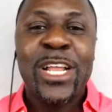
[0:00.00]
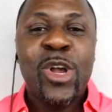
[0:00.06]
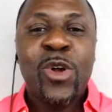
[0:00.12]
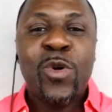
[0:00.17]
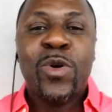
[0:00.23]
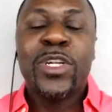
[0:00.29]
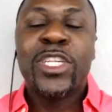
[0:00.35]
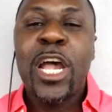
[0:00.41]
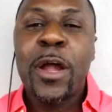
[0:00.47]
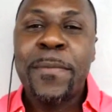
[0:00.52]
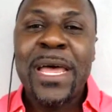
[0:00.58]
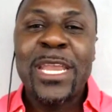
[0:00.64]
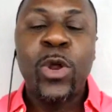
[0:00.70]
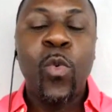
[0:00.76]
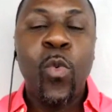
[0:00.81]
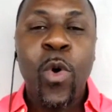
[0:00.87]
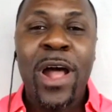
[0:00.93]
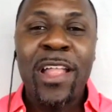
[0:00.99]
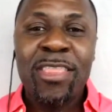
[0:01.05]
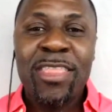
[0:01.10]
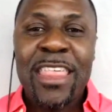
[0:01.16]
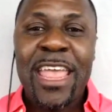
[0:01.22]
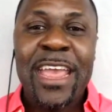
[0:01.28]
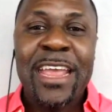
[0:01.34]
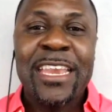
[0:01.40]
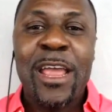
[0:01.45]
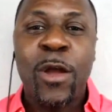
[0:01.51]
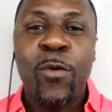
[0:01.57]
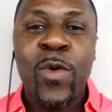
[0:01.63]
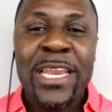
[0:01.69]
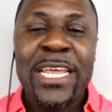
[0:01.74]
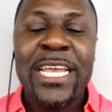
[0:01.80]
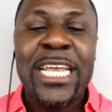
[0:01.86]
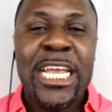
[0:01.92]
We're talking about the one thing that
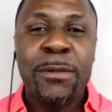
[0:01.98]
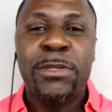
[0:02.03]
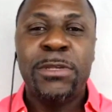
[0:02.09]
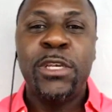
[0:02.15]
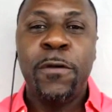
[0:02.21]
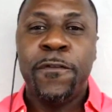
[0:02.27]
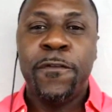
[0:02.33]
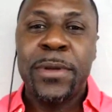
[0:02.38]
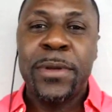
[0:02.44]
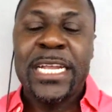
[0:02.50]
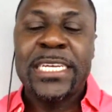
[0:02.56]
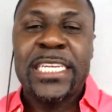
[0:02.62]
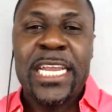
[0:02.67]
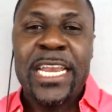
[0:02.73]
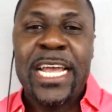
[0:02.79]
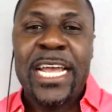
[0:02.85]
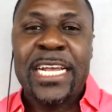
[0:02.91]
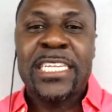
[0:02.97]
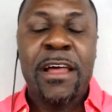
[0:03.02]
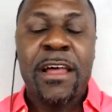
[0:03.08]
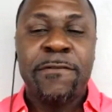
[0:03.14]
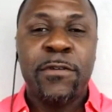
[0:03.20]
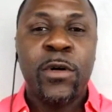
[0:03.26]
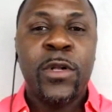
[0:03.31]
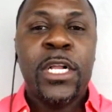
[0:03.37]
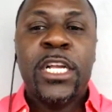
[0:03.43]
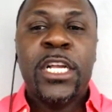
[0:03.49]
really keeps you from getting to the next level.